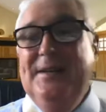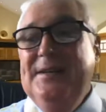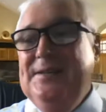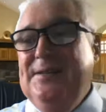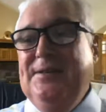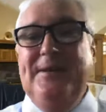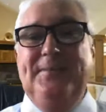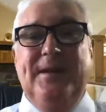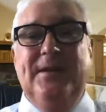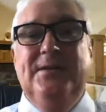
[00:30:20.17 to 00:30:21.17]
So keep
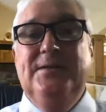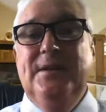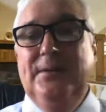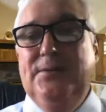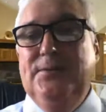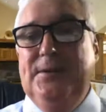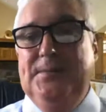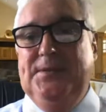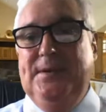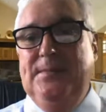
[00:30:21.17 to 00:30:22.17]
those little
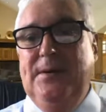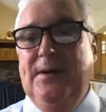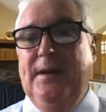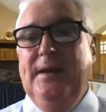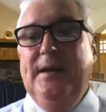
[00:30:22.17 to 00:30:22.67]
tips in mind.